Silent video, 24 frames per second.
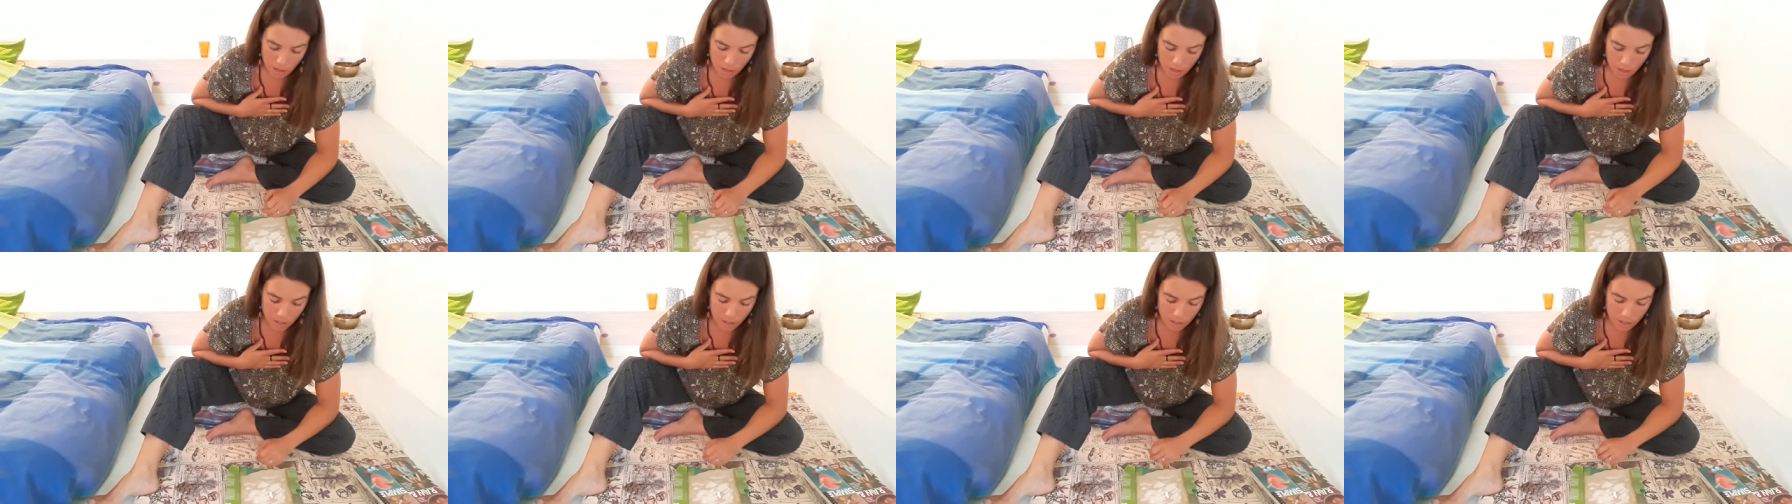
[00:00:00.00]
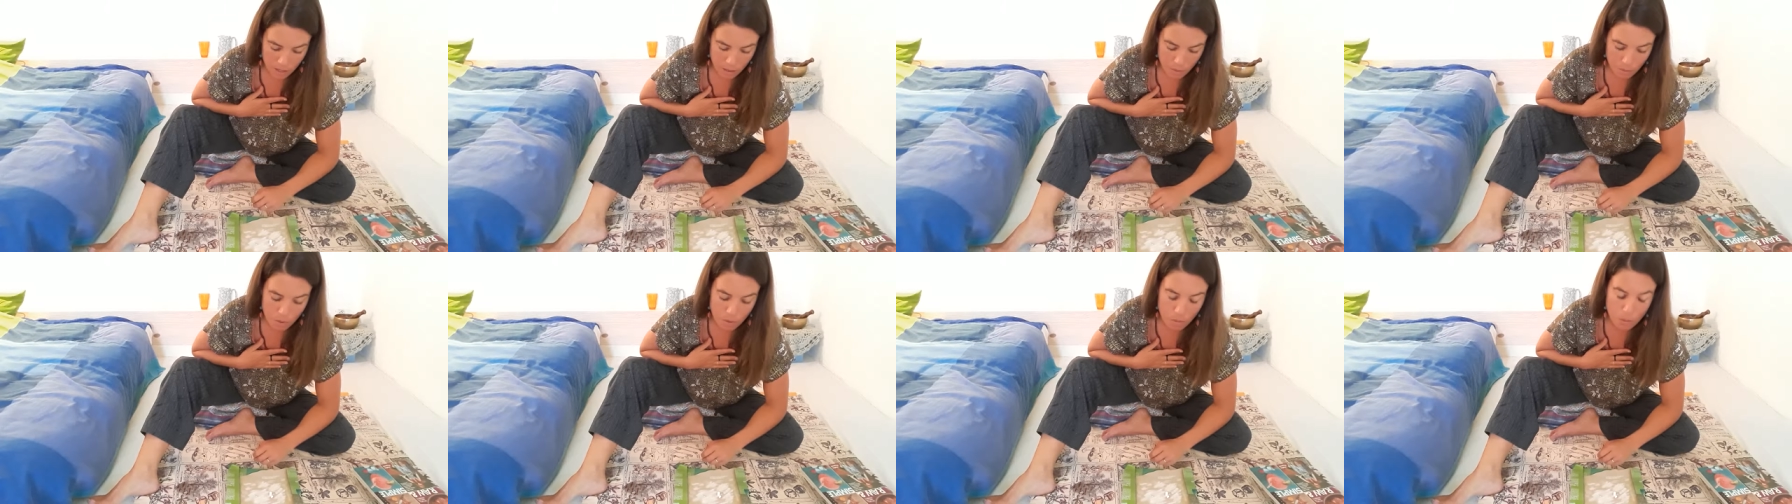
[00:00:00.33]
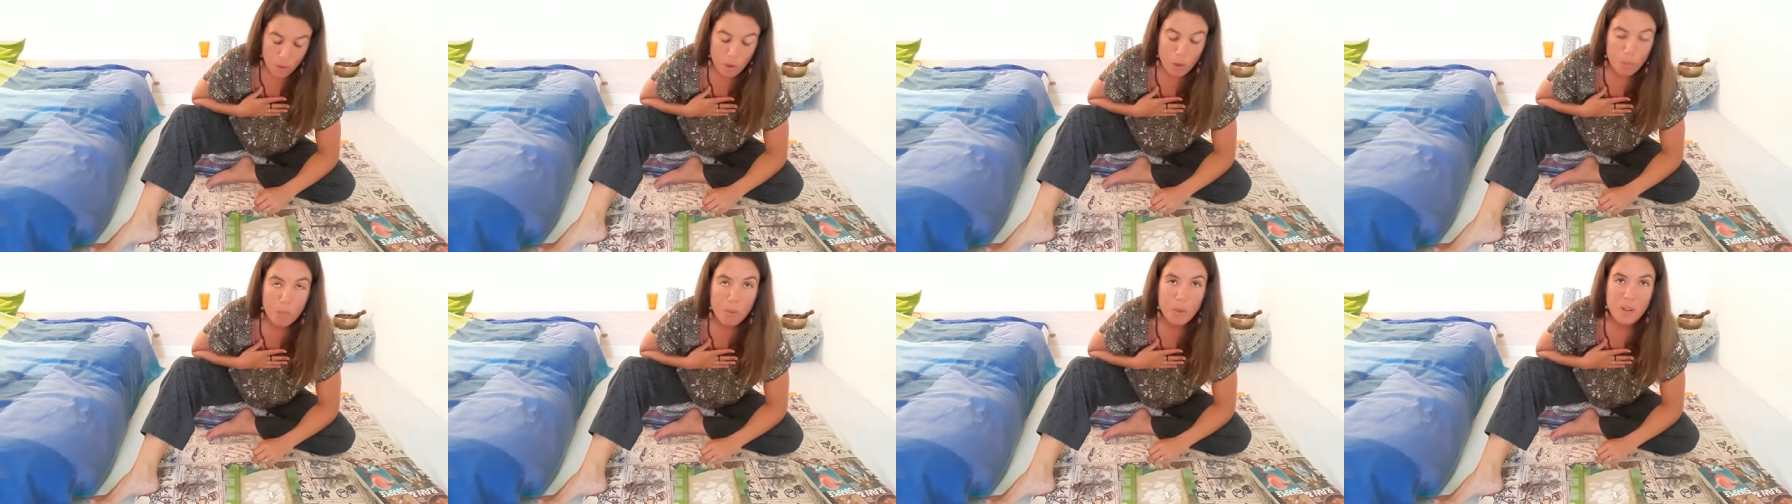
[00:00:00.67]
Like I wouldn't
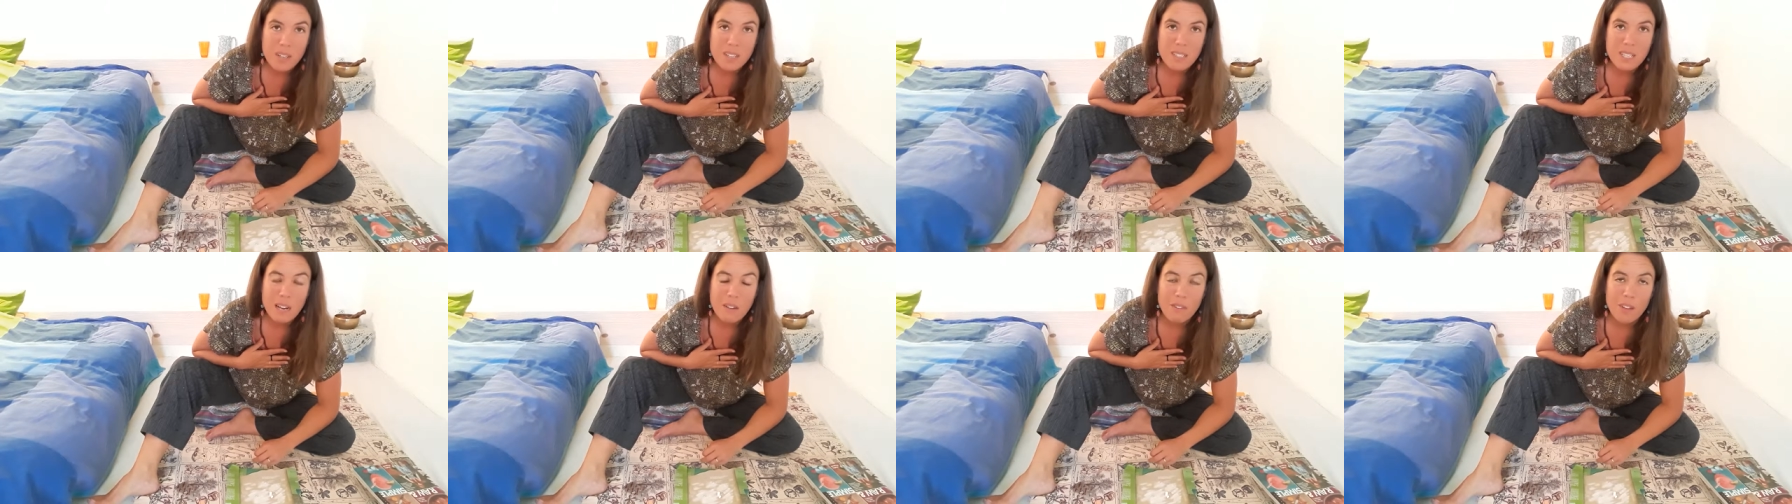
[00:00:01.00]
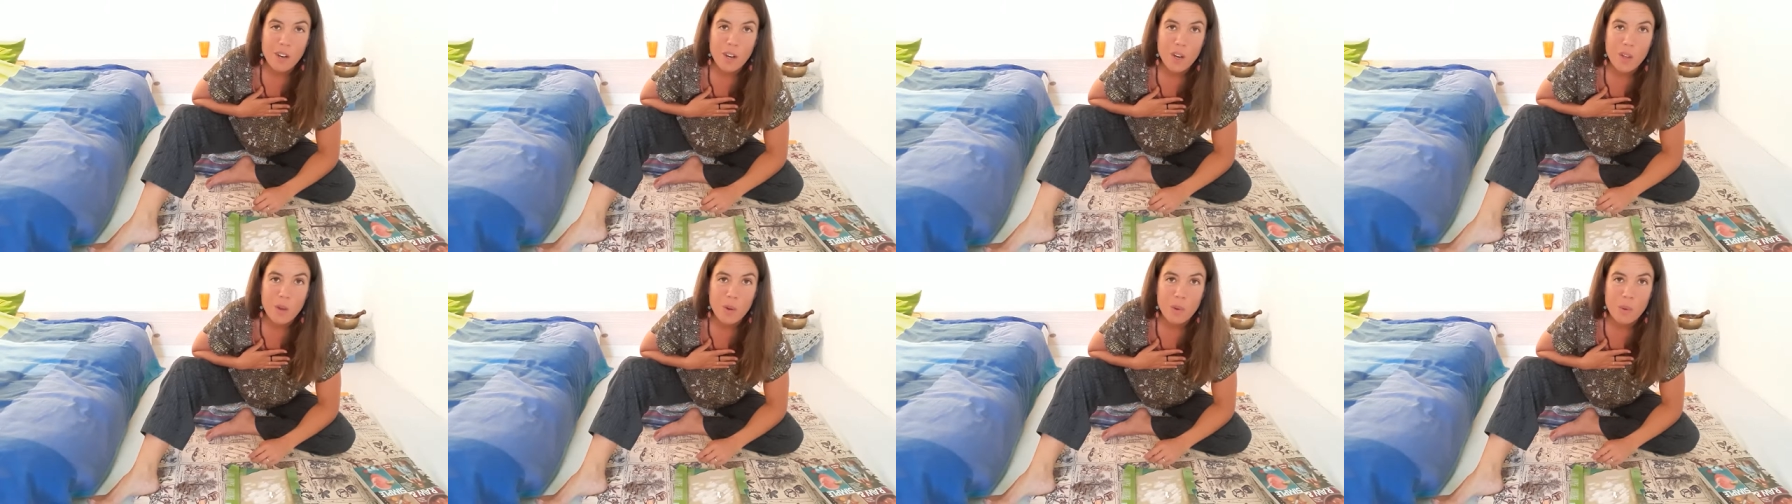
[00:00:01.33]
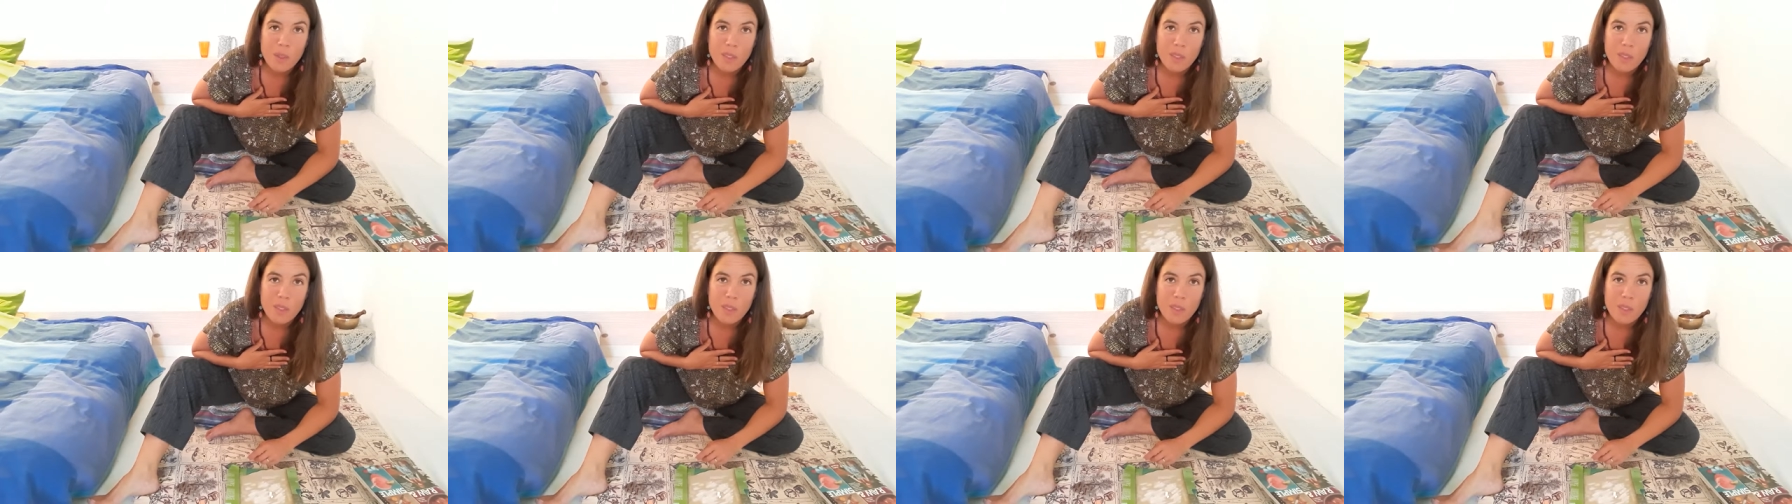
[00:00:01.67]
want to put it down the loo